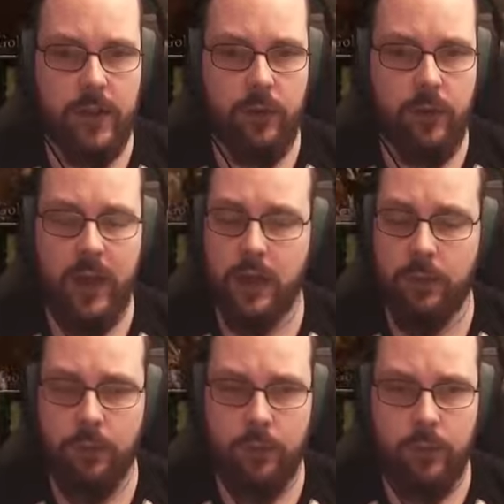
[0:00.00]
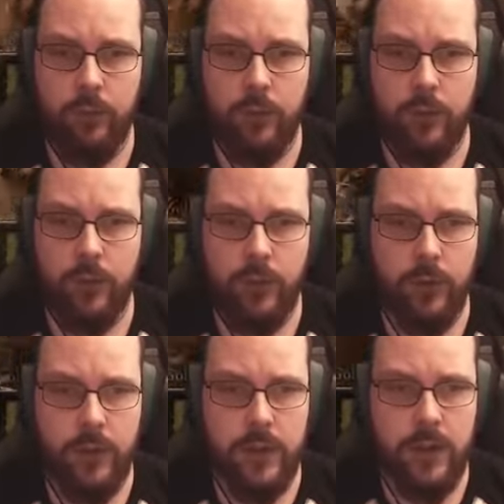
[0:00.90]
take a random
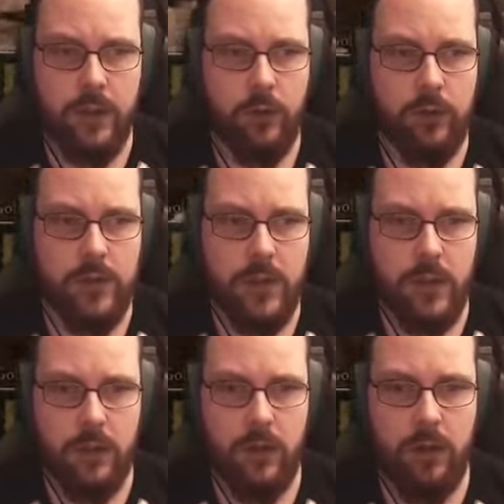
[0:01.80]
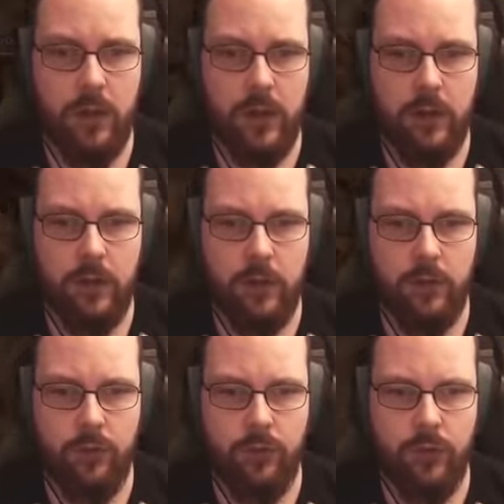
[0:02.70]
route and then all of a sudden, okay, uh,
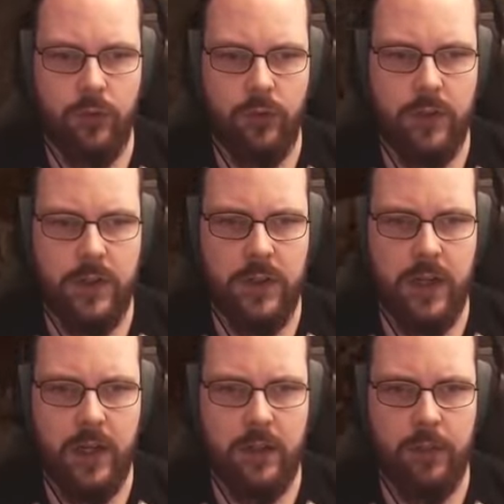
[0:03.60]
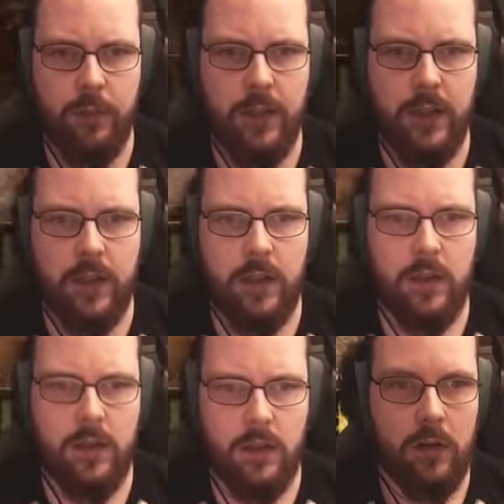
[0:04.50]
foot of the jagged peak.
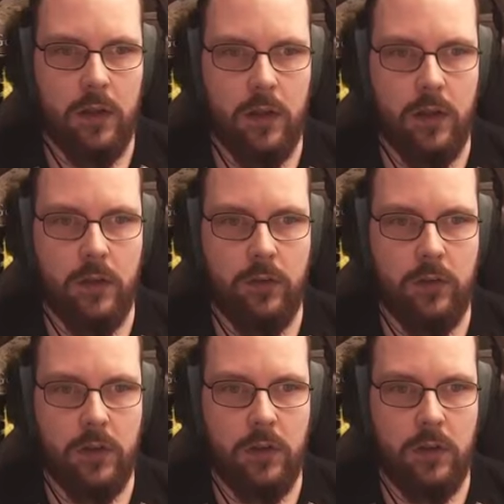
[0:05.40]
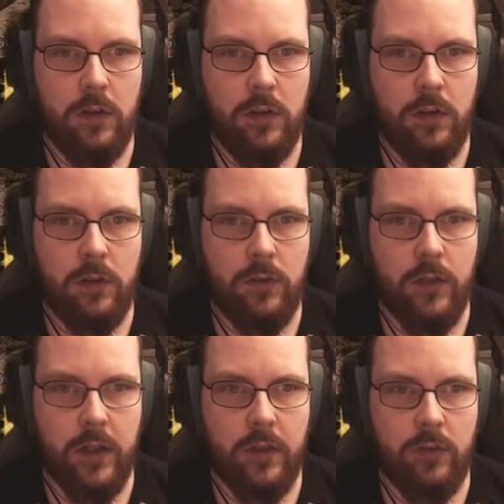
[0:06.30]
Yeah, I see
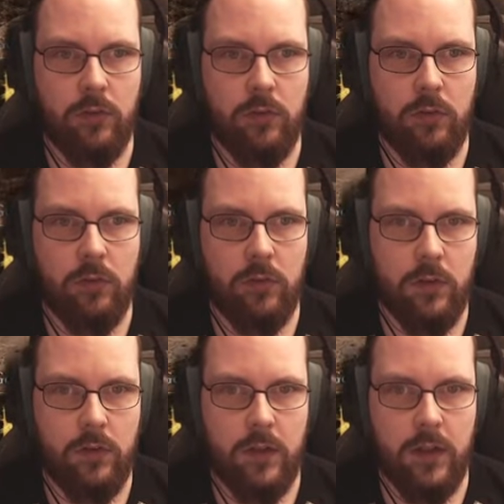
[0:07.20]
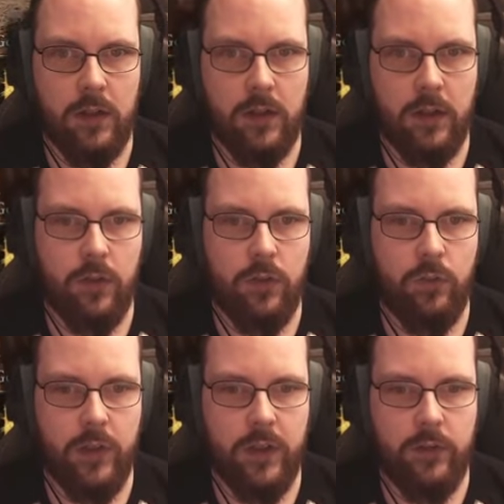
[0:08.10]
dragons. Is that like
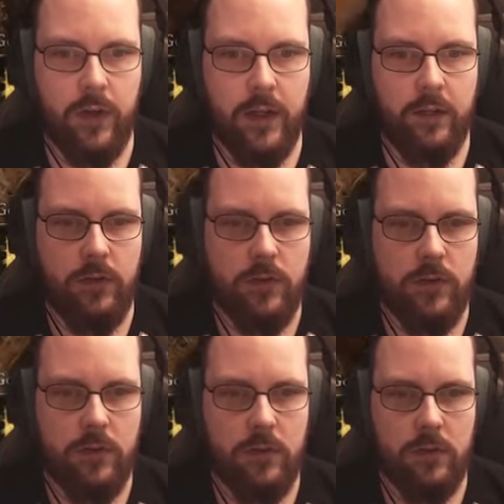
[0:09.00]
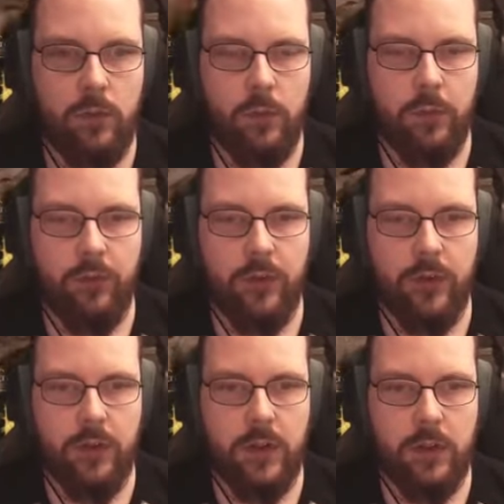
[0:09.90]
three dragons? Would be
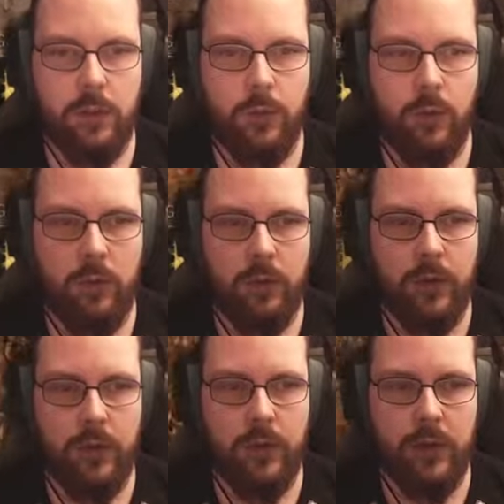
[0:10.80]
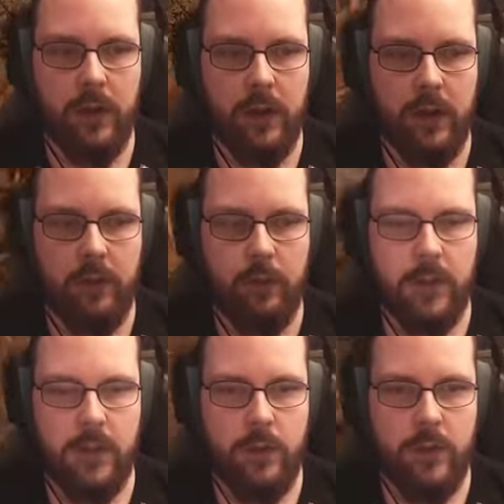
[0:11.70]
fun to kill them all, but I have
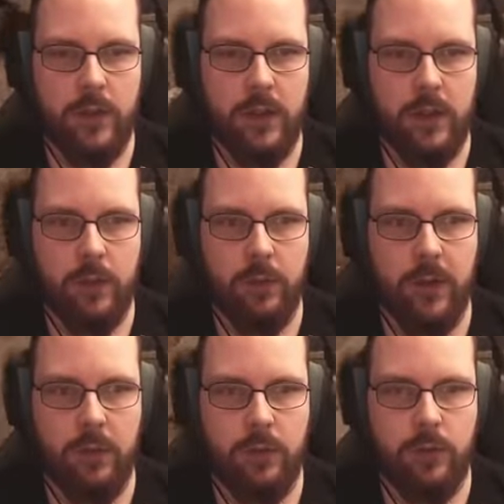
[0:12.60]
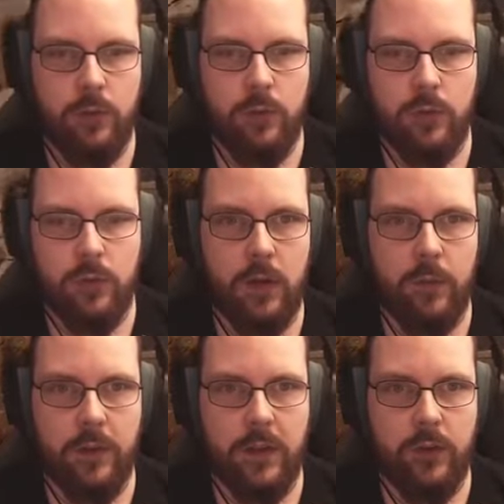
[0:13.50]
my doubts that I'll be able to.
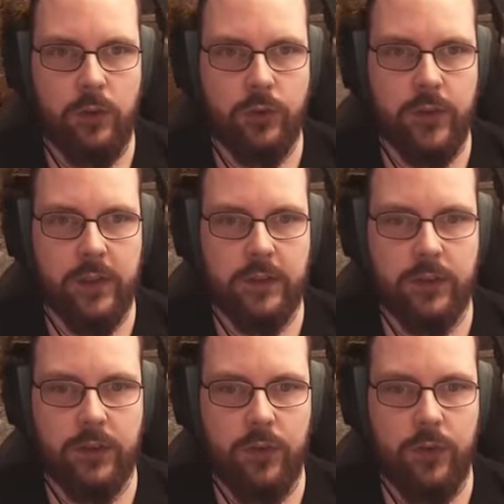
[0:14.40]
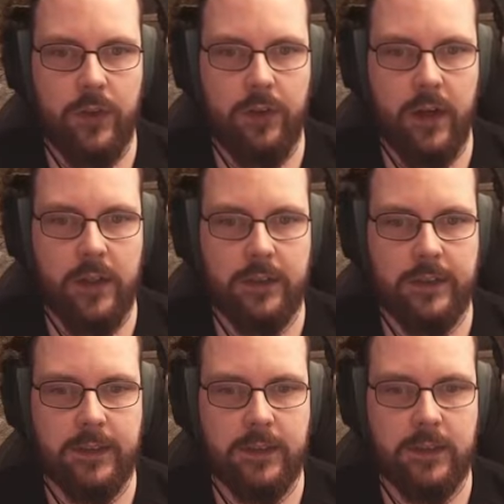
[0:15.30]
I mean, it looks like there's three
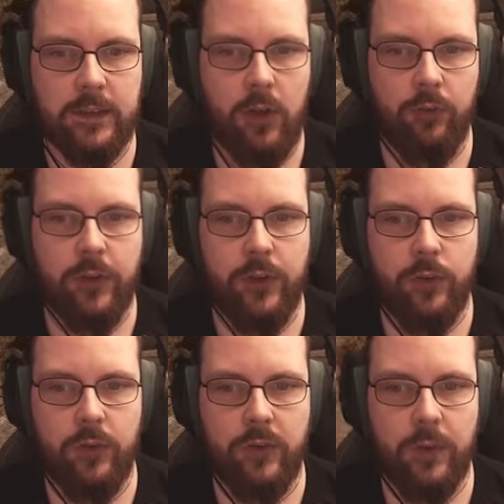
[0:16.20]
dragons. Hopefully two